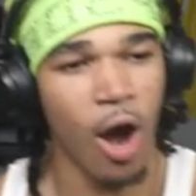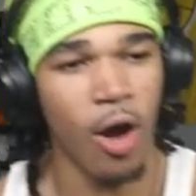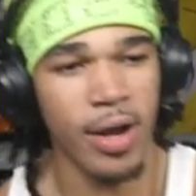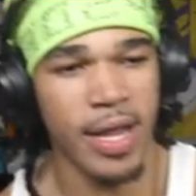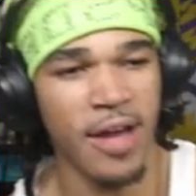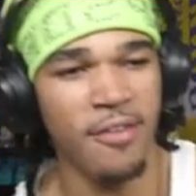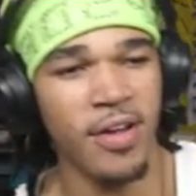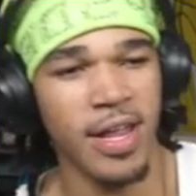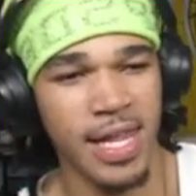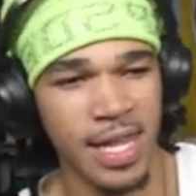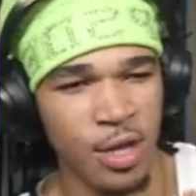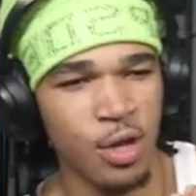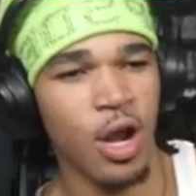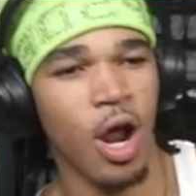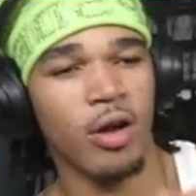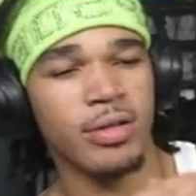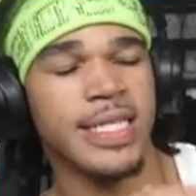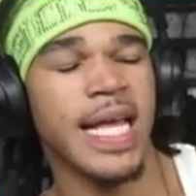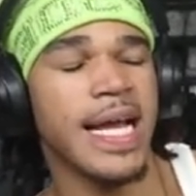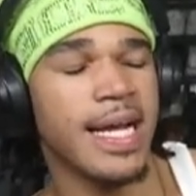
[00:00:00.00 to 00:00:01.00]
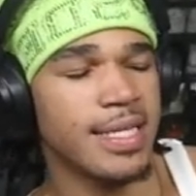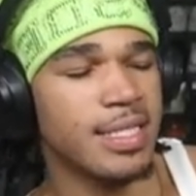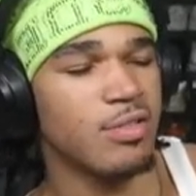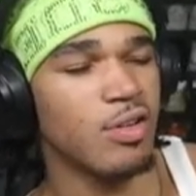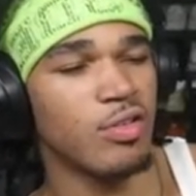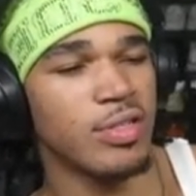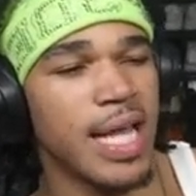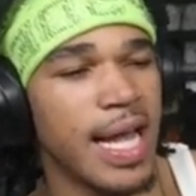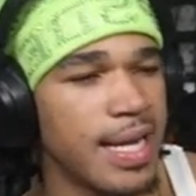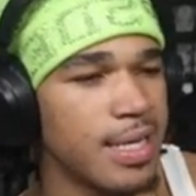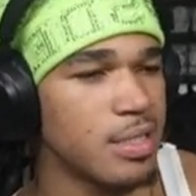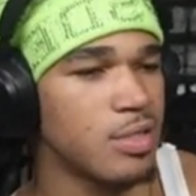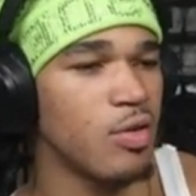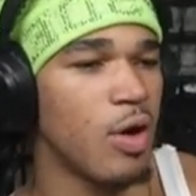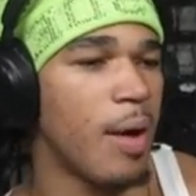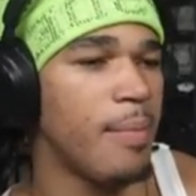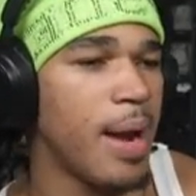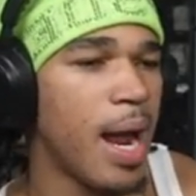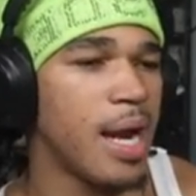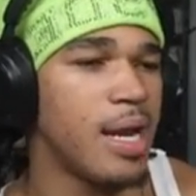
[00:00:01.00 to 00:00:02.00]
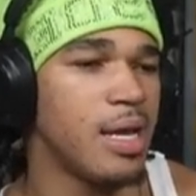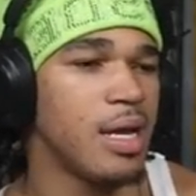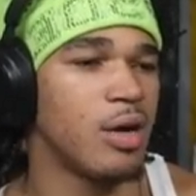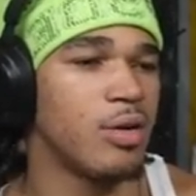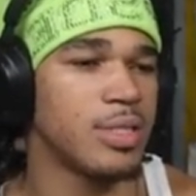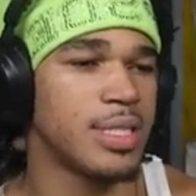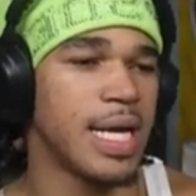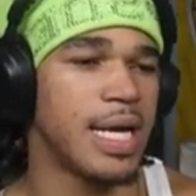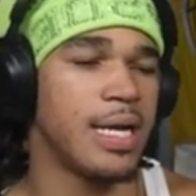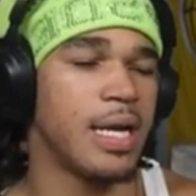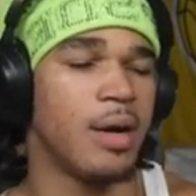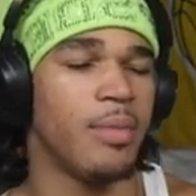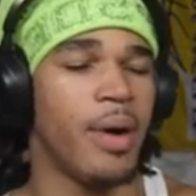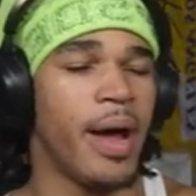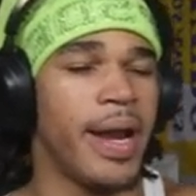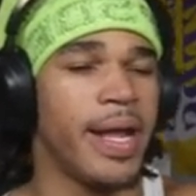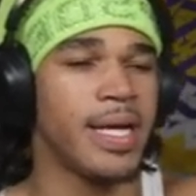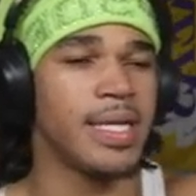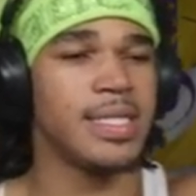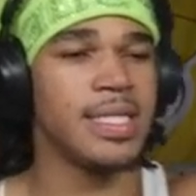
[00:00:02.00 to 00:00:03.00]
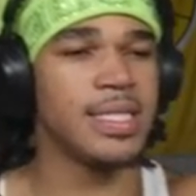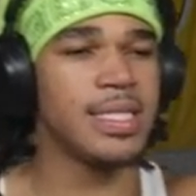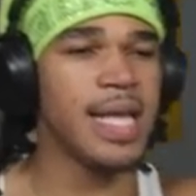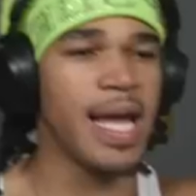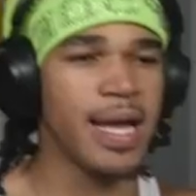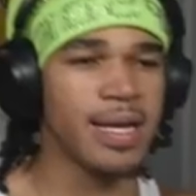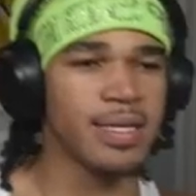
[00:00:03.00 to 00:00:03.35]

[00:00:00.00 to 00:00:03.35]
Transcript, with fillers: give it. You know, take us through. I'm not even gonna say nothing, my nigga. Just take us